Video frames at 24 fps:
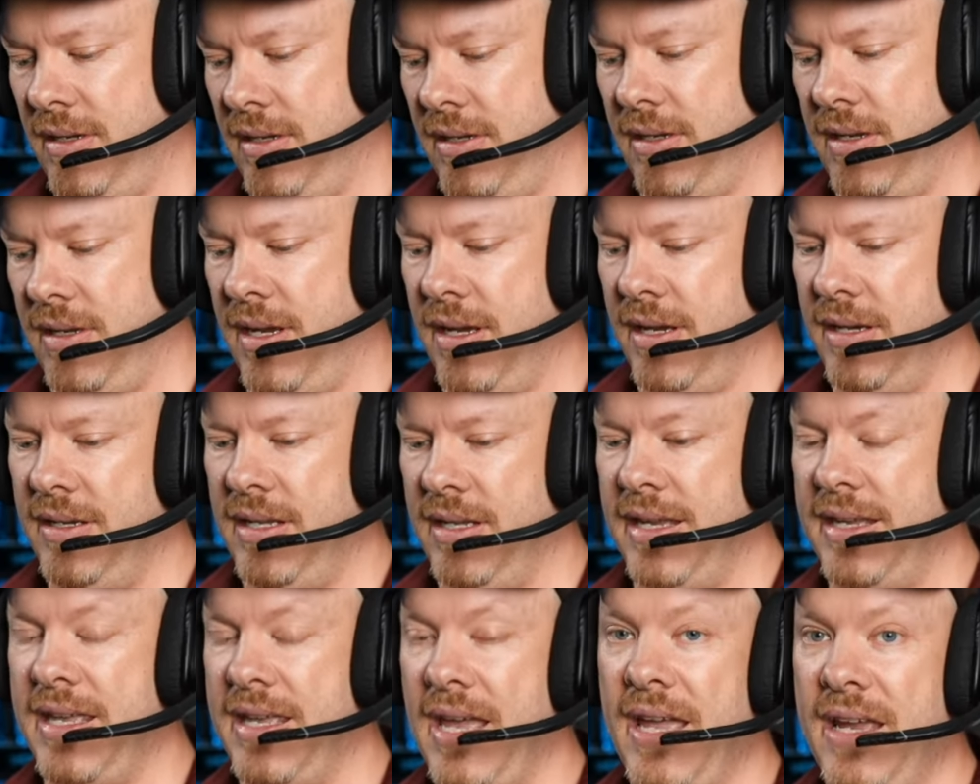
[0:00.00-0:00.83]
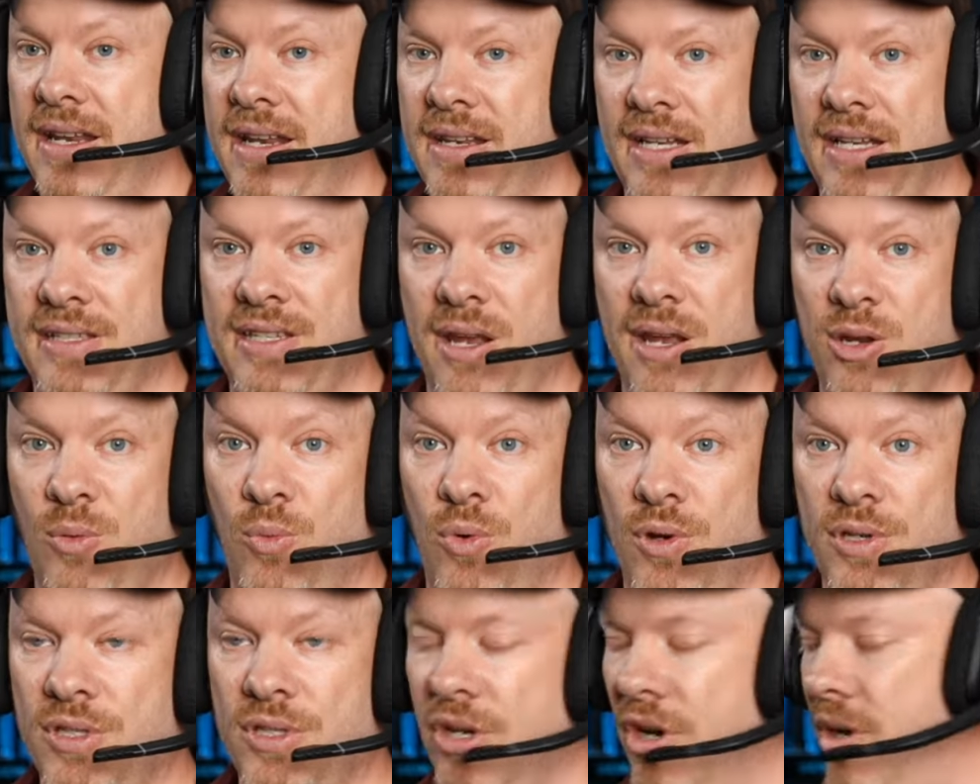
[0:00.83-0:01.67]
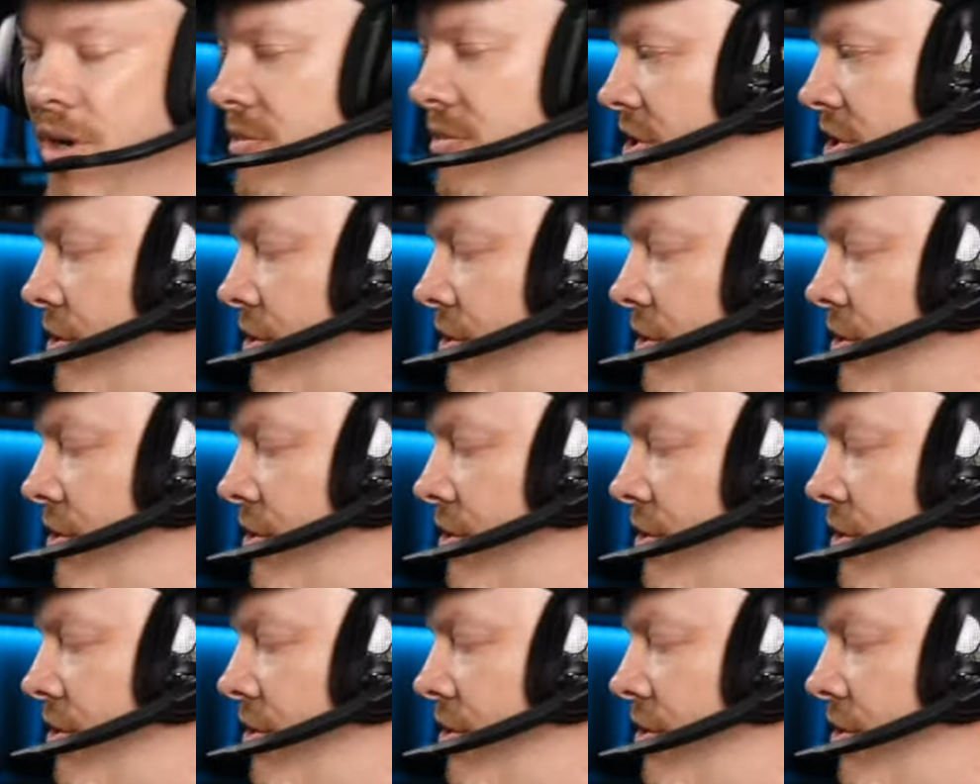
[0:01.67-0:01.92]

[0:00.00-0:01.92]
And again, that's only one times as